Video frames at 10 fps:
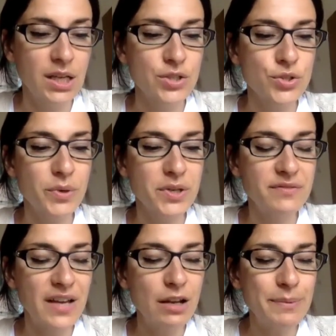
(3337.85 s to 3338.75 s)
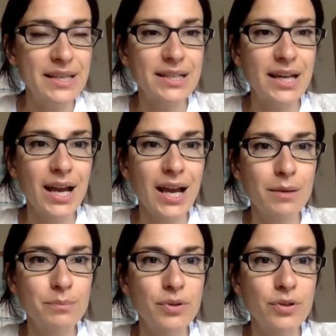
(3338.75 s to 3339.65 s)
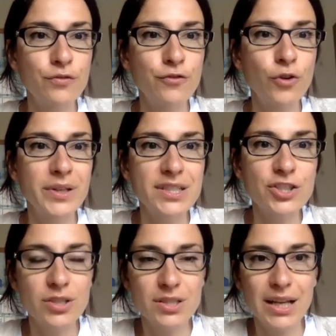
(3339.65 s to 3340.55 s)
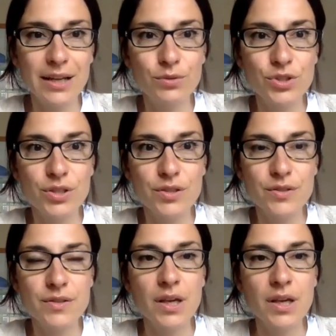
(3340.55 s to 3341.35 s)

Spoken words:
So we're developing an app for indigenous languages.